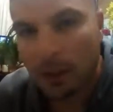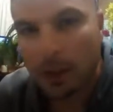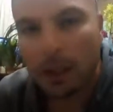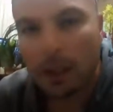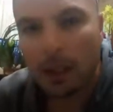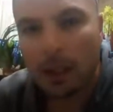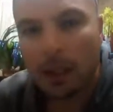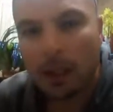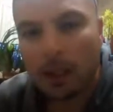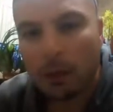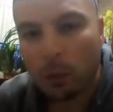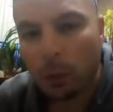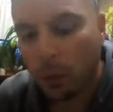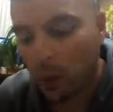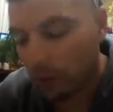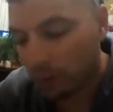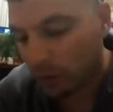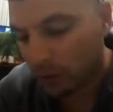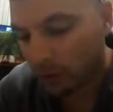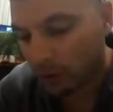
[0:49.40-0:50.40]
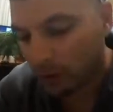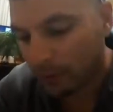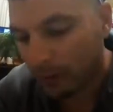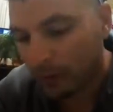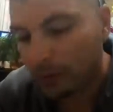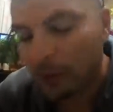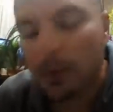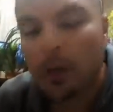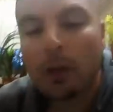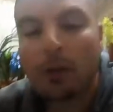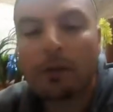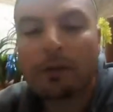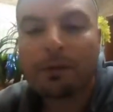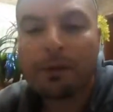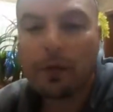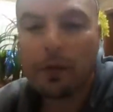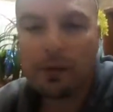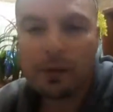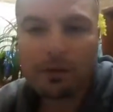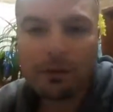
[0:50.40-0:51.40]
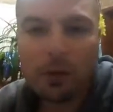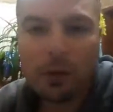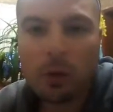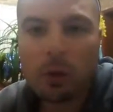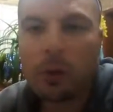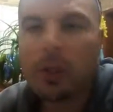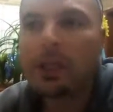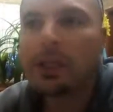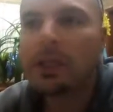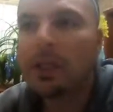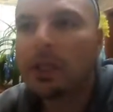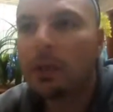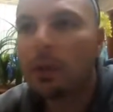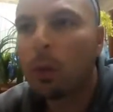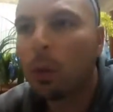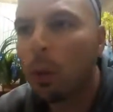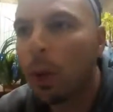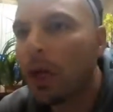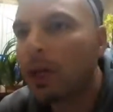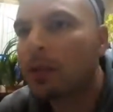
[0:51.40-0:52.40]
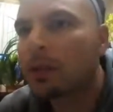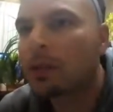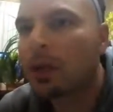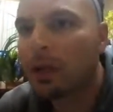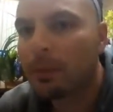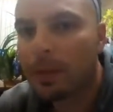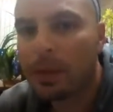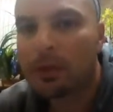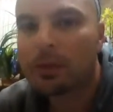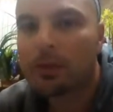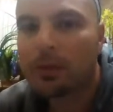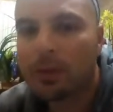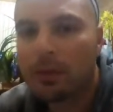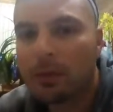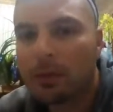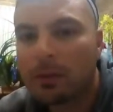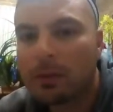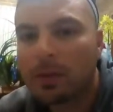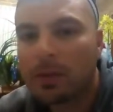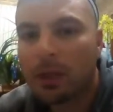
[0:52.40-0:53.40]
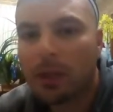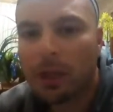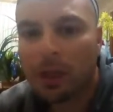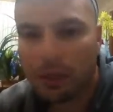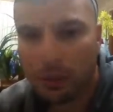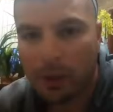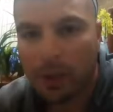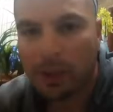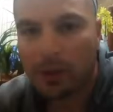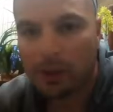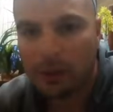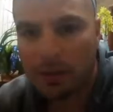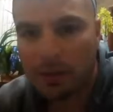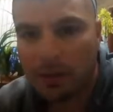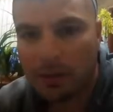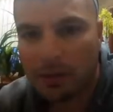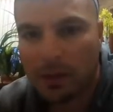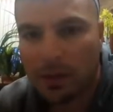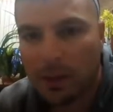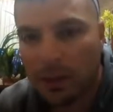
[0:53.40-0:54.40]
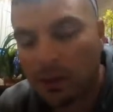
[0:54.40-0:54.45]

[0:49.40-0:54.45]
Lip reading: what are we talking about? First of all, we did one-dimensional equations.